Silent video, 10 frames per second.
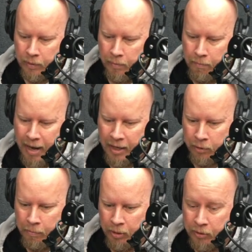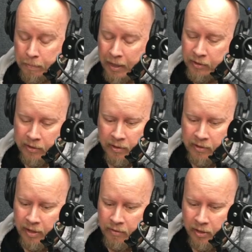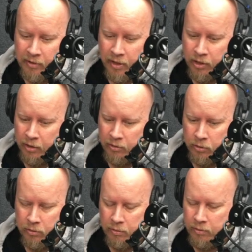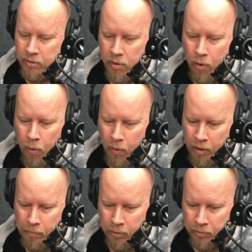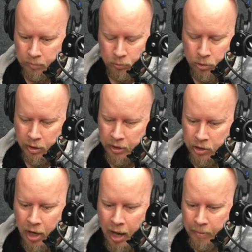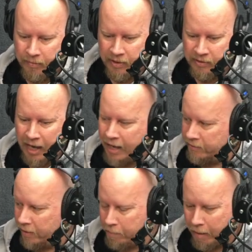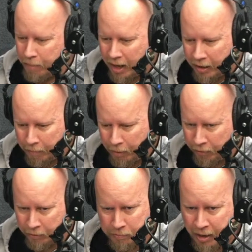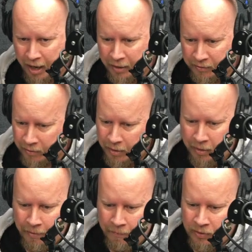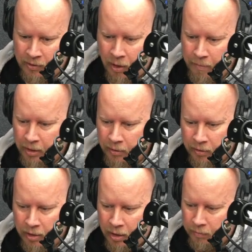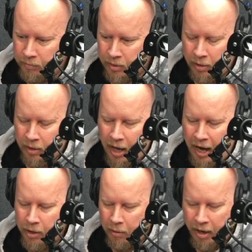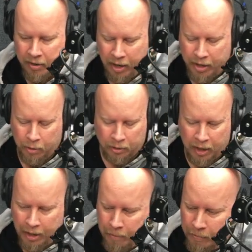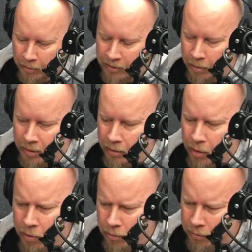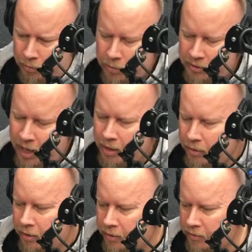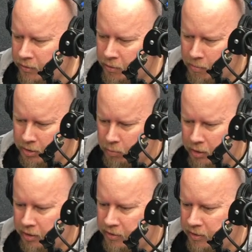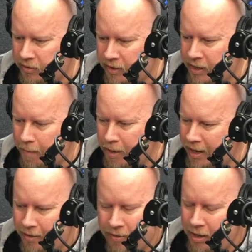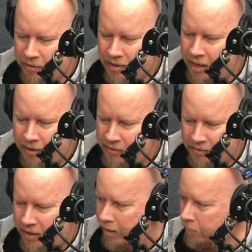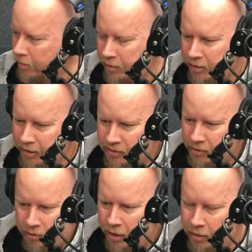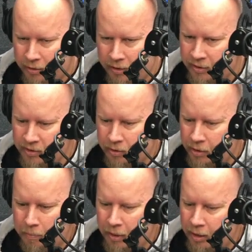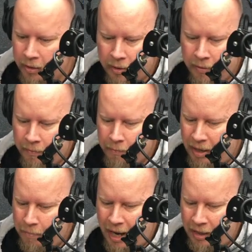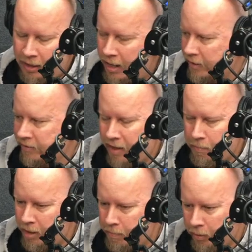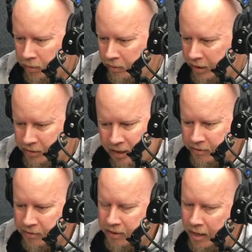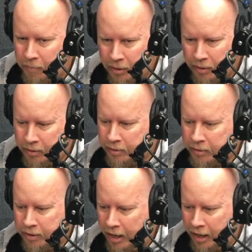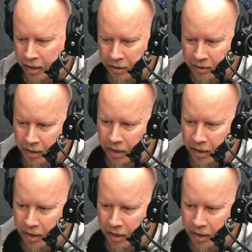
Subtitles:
macro brew, especially since they've done such a horrible good job of disguising it by buying up all brands. So I mean, I know a lot of people tell me, "Oh, Goose Island is so much worse since they got bought out." No, it's not. It's the same. It's still good. It's still good beer made by a lot of the same people. It tastes the same. And